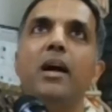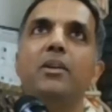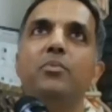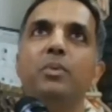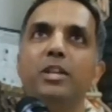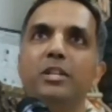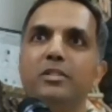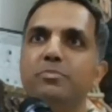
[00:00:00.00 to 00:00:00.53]

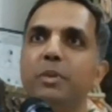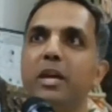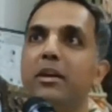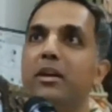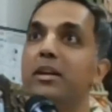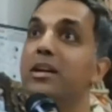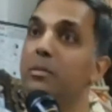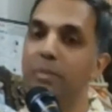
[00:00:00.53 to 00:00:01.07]
And we'll
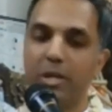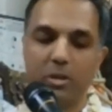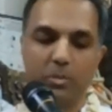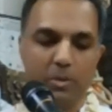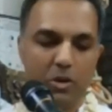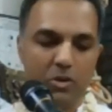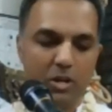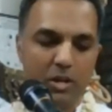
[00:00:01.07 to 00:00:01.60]
speak a little
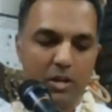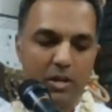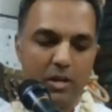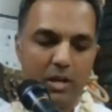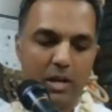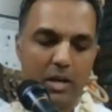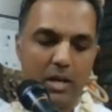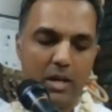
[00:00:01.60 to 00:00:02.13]
bit about
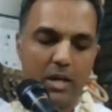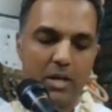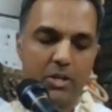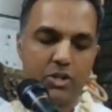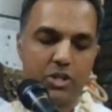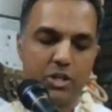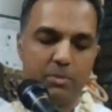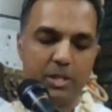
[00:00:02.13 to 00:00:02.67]

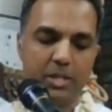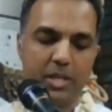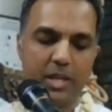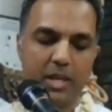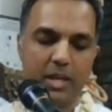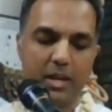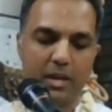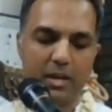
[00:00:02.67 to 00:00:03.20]
uh,
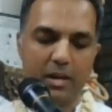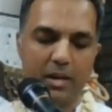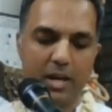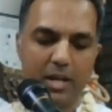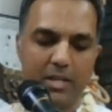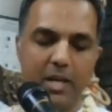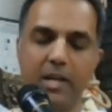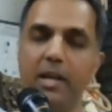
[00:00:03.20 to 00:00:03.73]
Srimati
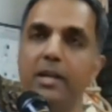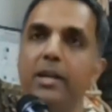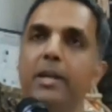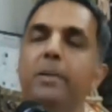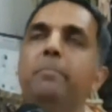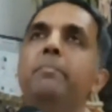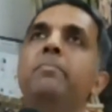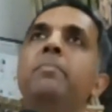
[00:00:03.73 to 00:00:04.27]

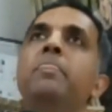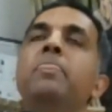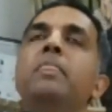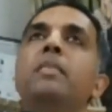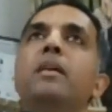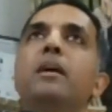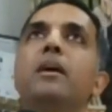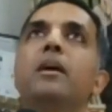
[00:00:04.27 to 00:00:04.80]
Radharani.
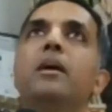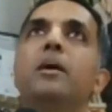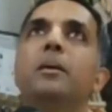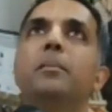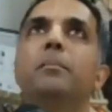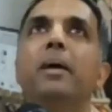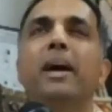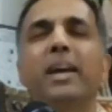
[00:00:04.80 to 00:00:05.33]

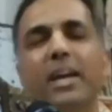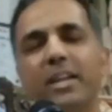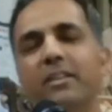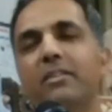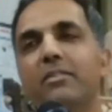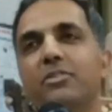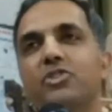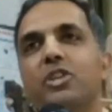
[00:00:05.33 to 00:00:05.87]
Uh,
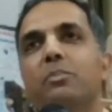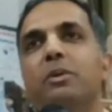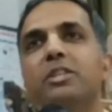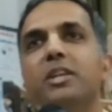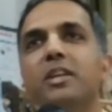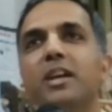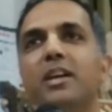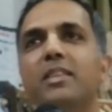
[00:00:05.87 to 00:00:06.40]
again,
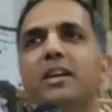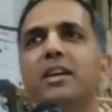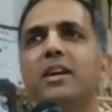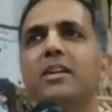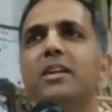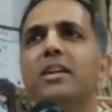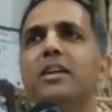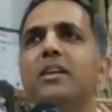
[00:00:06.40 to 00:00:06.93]
Srimati
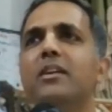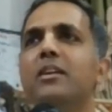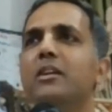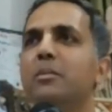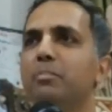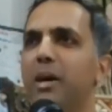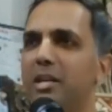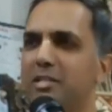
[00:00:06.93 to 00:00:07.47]
Radharani,
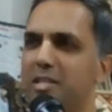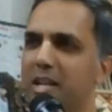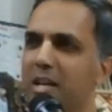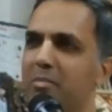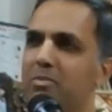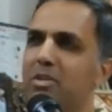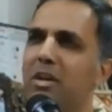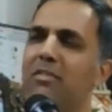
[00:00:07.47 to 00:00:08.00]
her
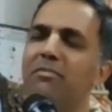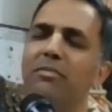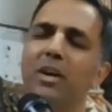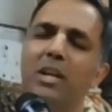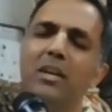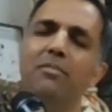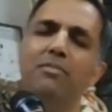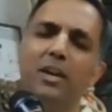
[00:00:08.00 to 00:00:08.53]
pastimes are
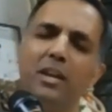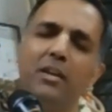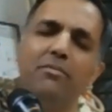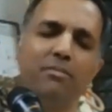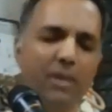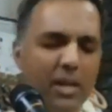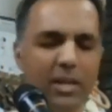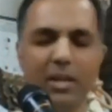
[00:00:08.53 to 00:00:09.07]
very,
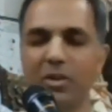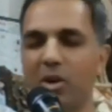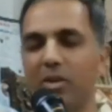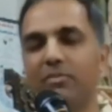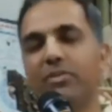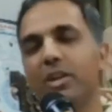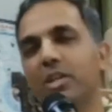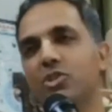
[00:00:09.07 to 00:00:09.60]
very, very
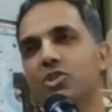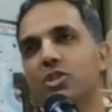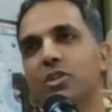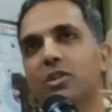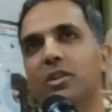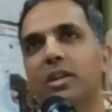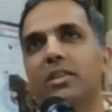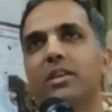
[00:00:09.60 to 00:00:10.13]

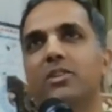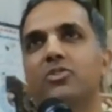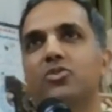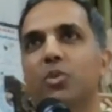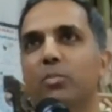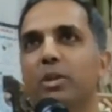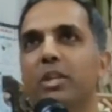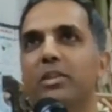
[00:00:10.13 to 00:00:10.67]
confidential, and there are
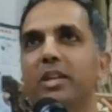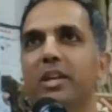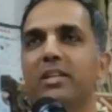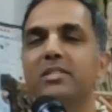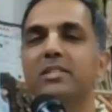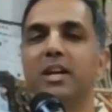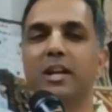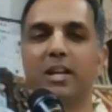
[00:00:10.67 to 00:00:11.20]
so many
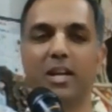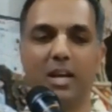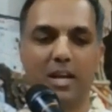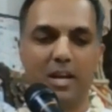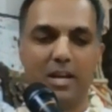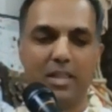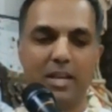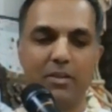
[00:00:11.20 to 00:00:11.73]
things that,
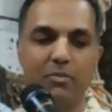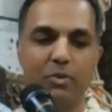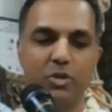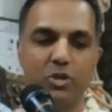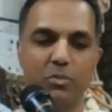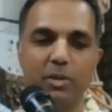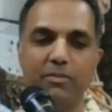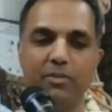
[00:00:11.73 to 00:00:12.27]
that
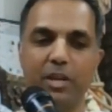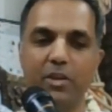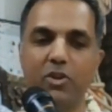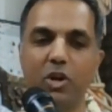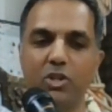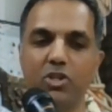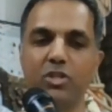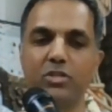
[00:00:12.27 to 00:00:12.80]
we should be very
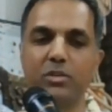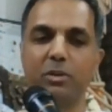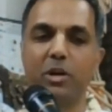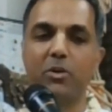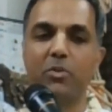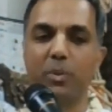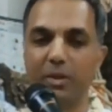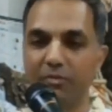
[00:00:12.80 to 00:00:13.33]
cautious
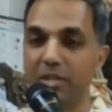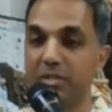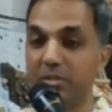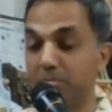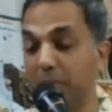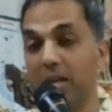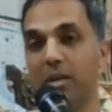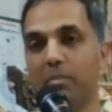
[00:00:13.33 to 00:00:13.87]
about when we
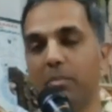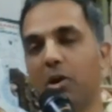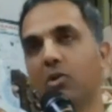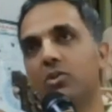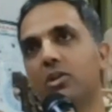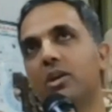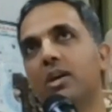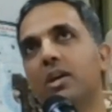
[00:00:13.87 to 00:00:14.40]
speak
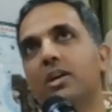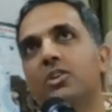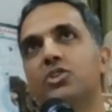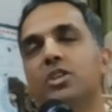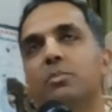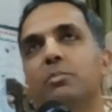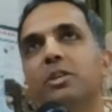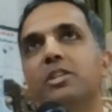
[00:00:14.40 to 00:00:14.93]
about
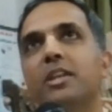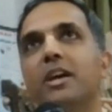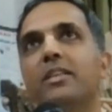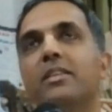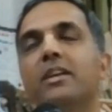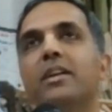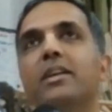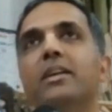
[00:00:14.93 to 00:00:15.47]
Srimati
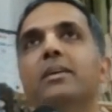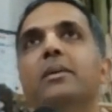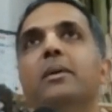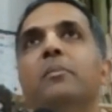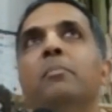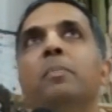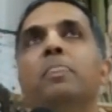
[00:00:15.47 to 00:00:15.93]
Radharani.